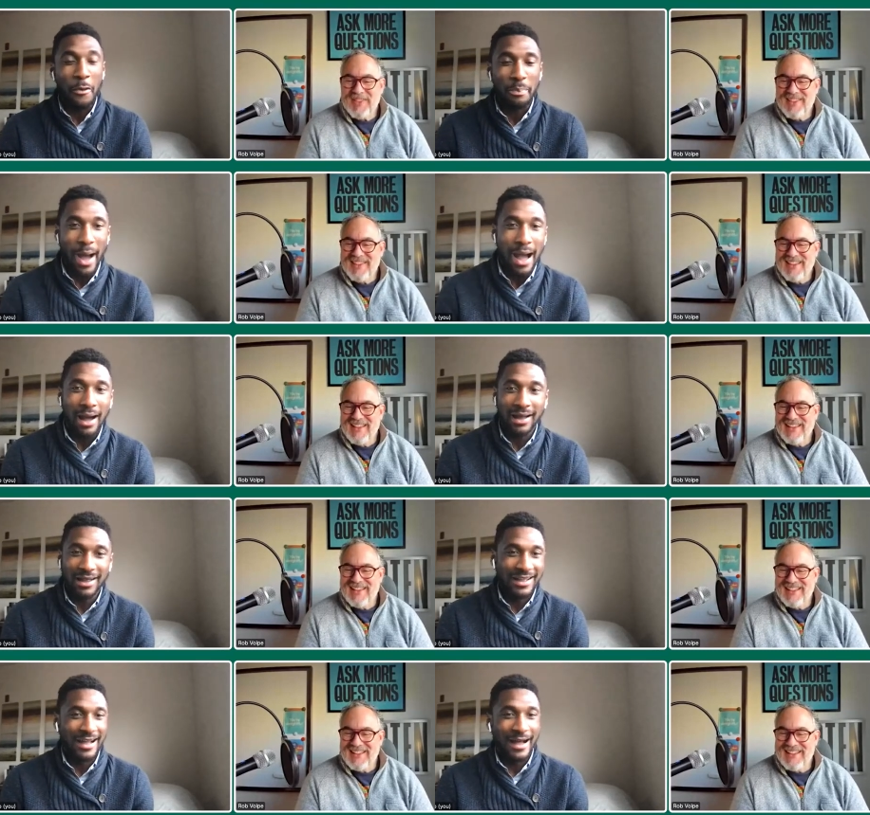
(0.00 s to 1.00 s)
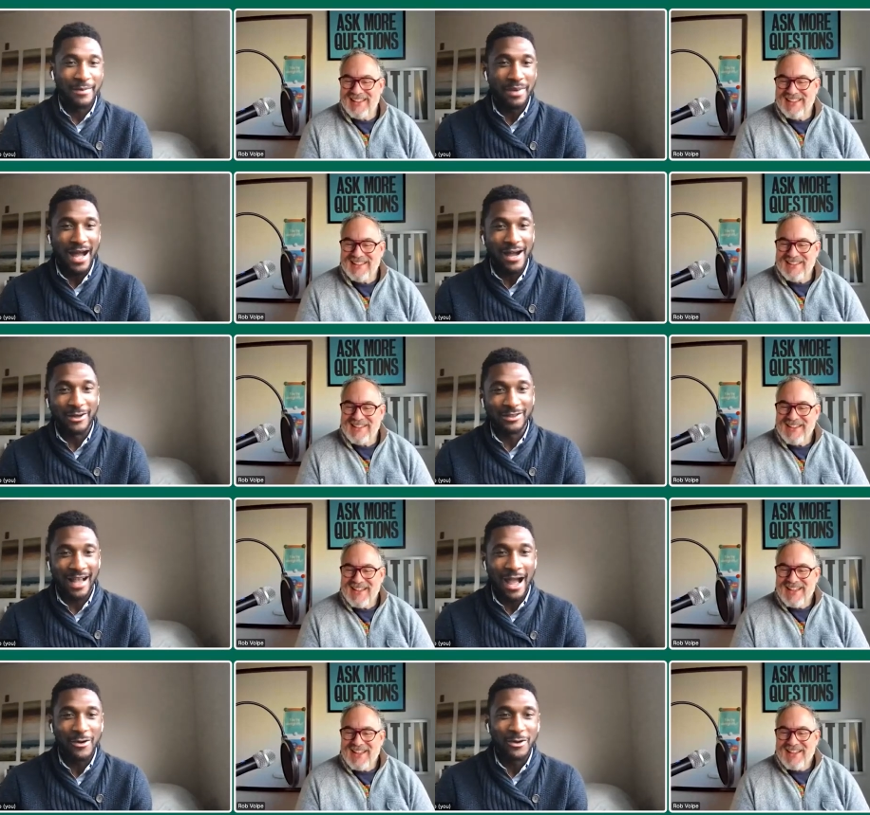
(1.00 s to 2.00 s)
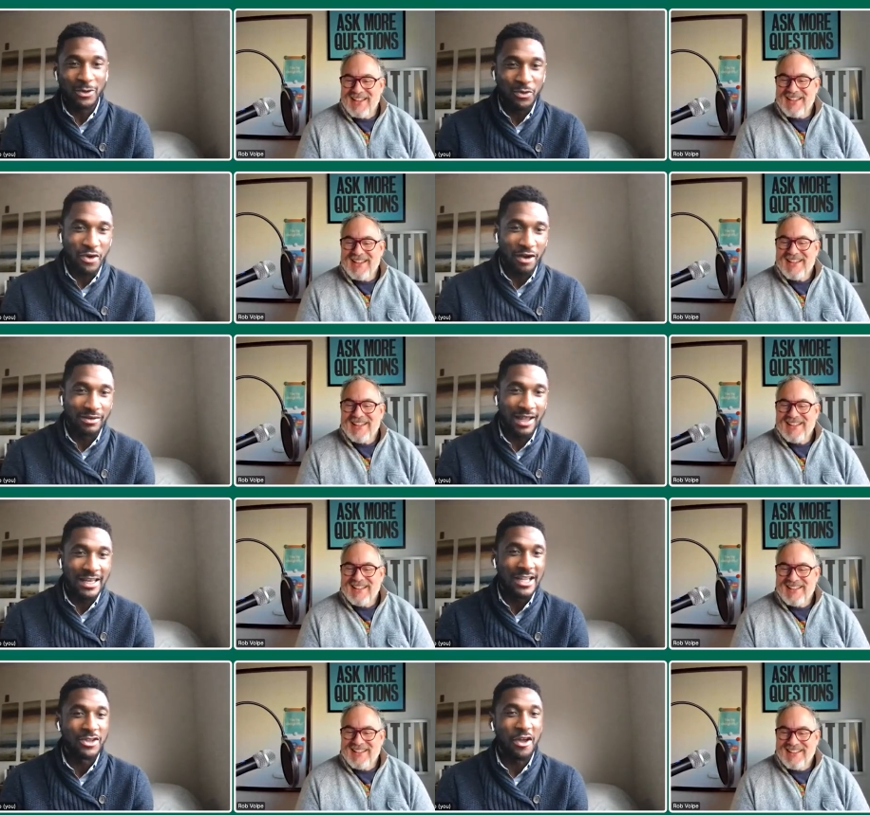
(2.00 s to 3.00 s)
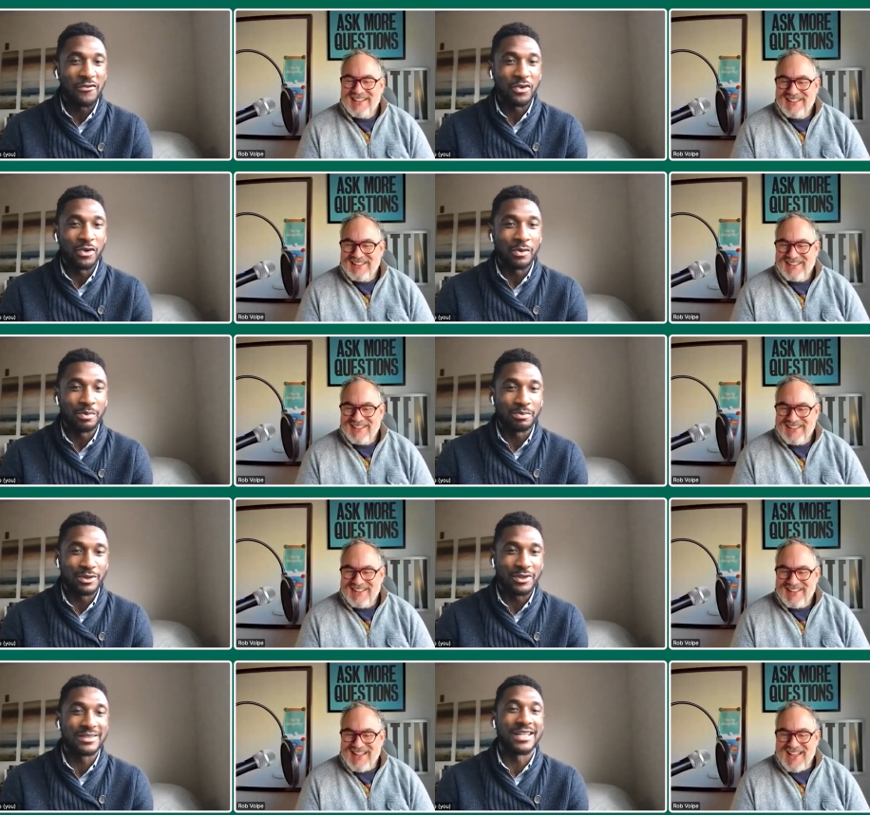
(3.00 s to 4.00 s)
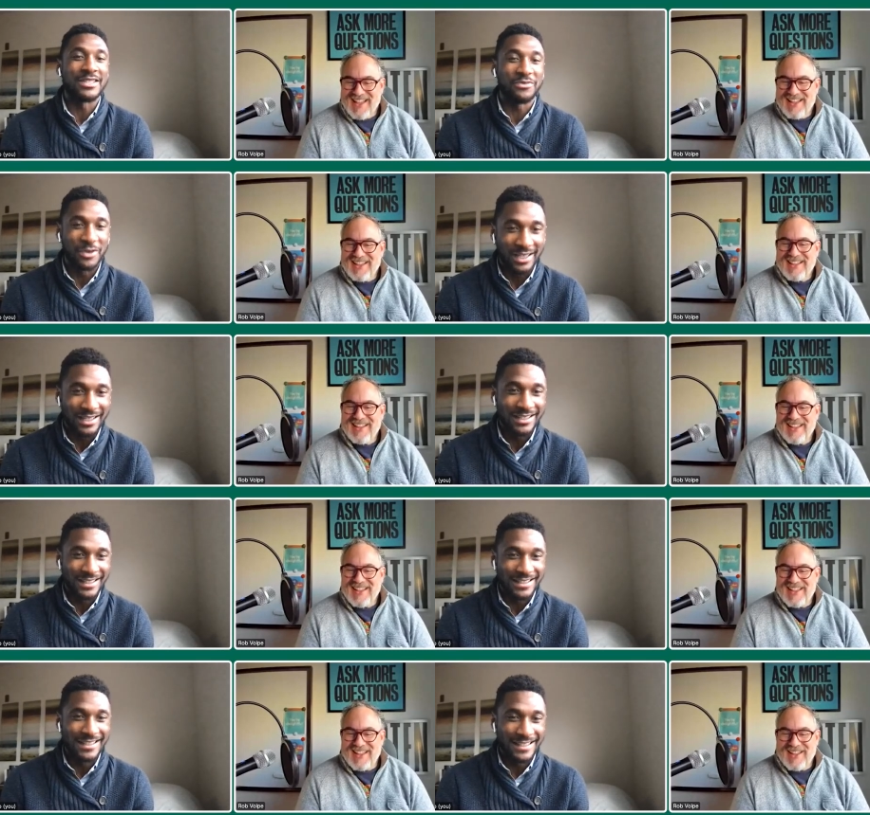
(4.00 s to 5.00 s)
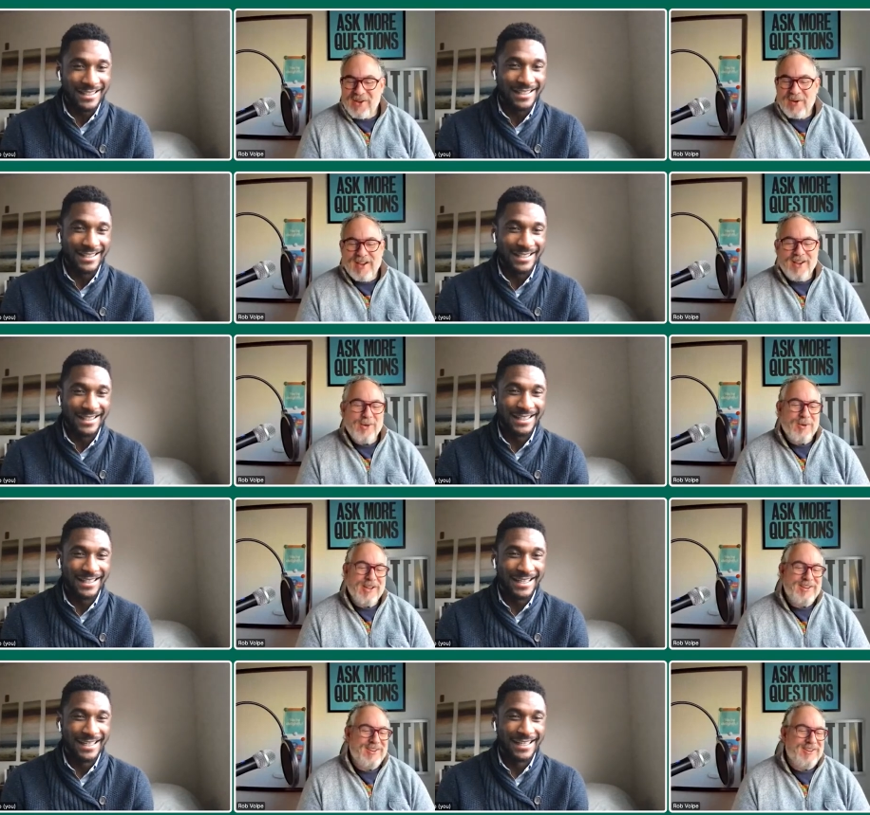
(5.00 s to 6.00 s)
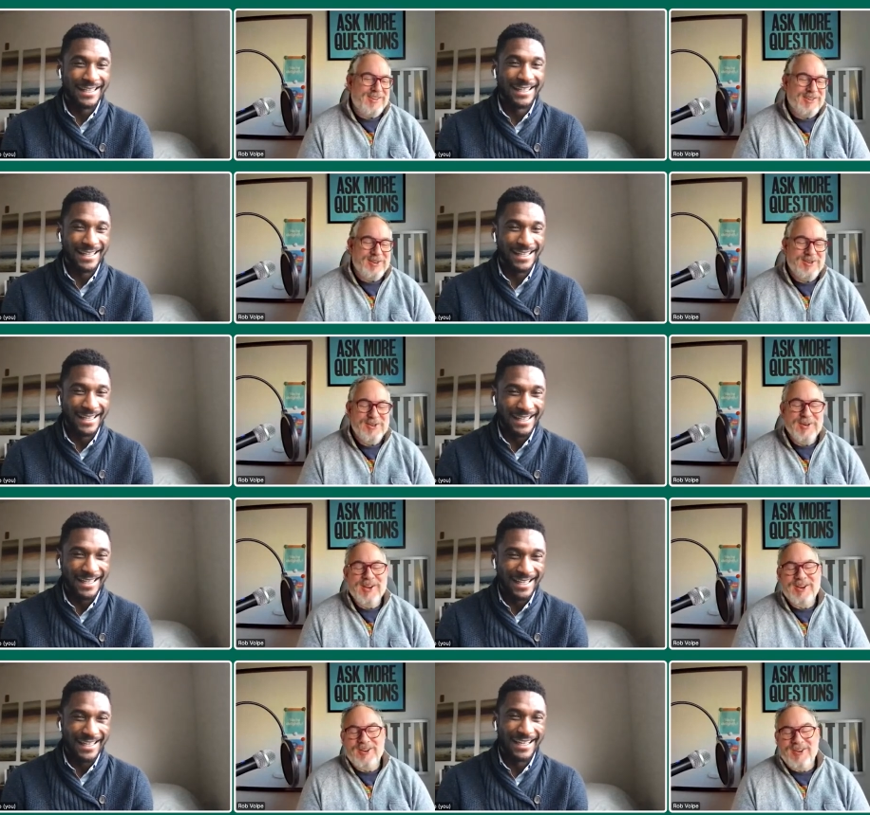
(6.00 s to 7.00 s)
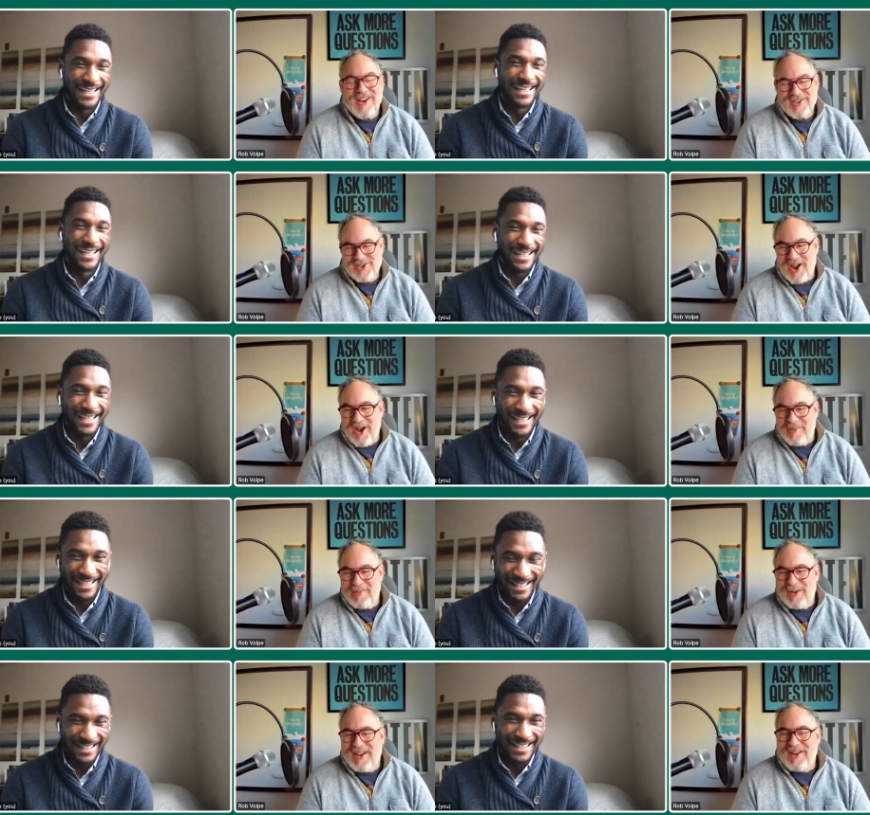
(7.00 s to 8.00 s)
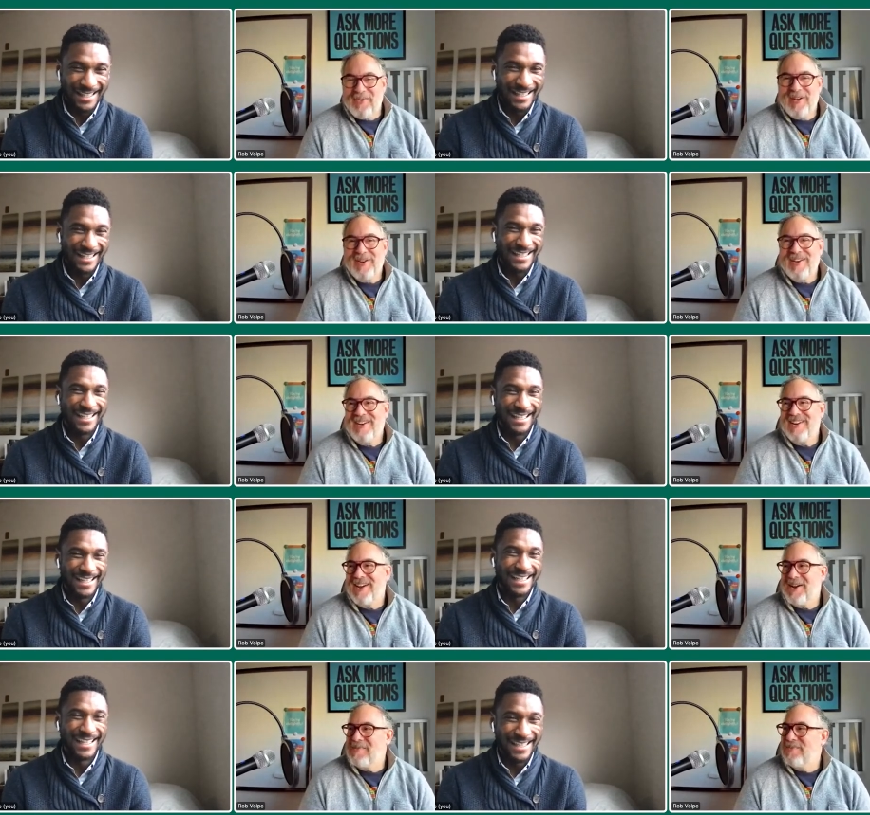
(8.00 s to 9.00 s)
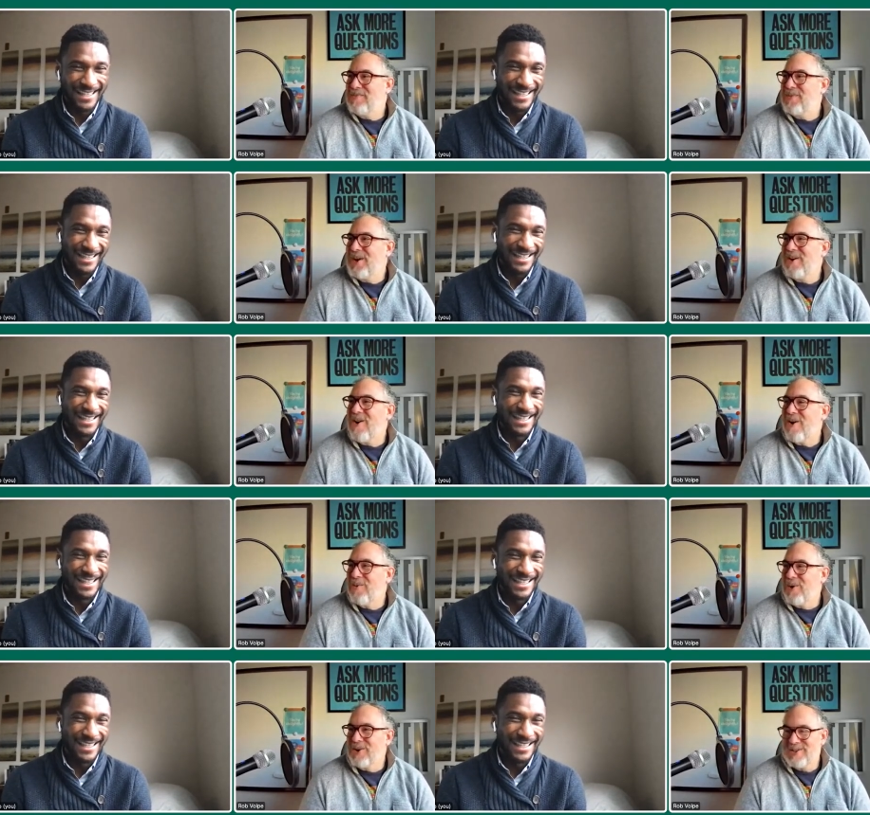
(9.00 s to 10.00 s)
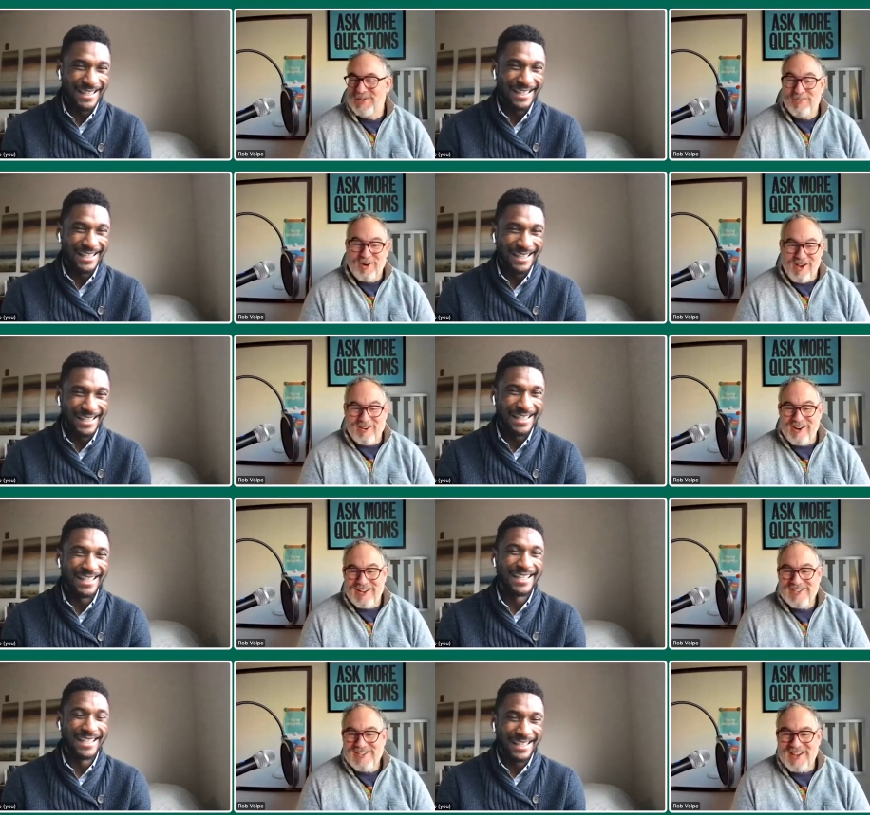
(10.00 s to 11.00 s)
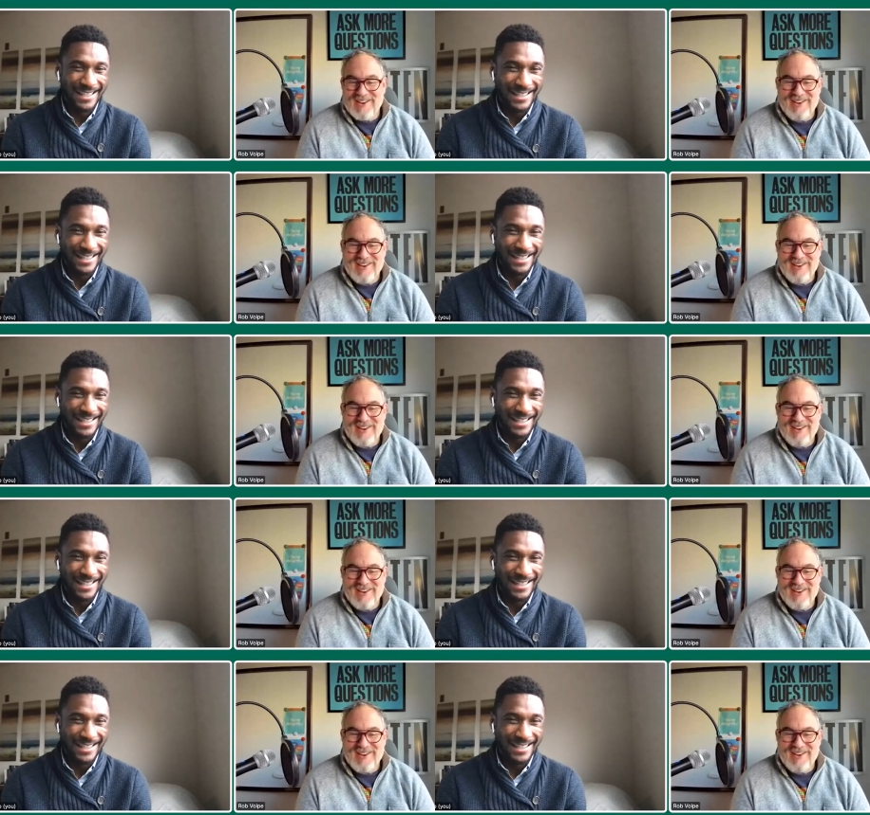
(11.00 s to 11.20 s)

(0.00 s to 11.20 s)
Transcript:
Speaker 1: faux pas about how to run an interview successfully.
Speaker 2: Well, uh, you're you're doing a great job, and we um, we are all works in progress.